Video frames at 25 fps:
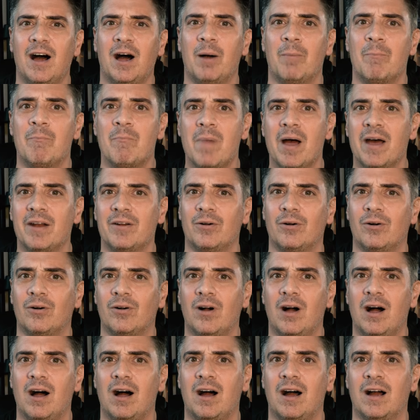
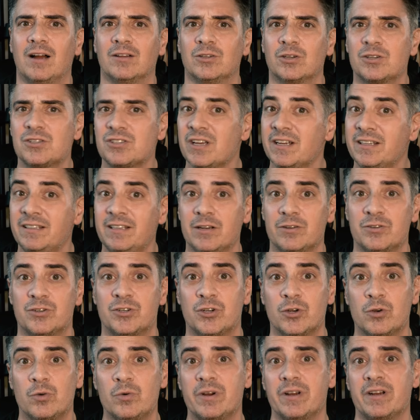Metal. Looks like they're
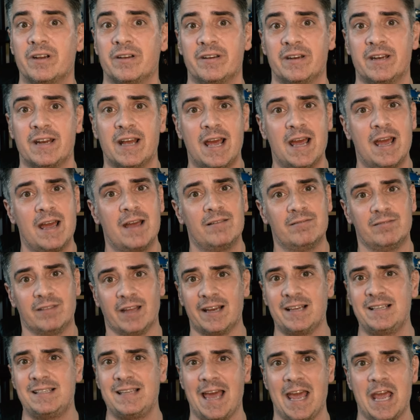doing
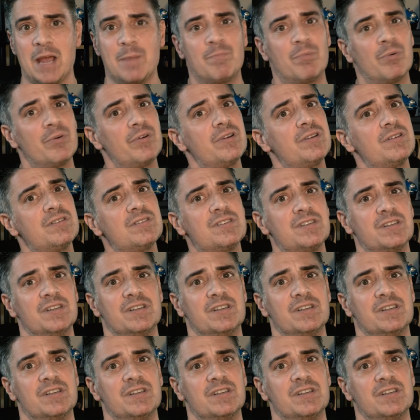nice aprons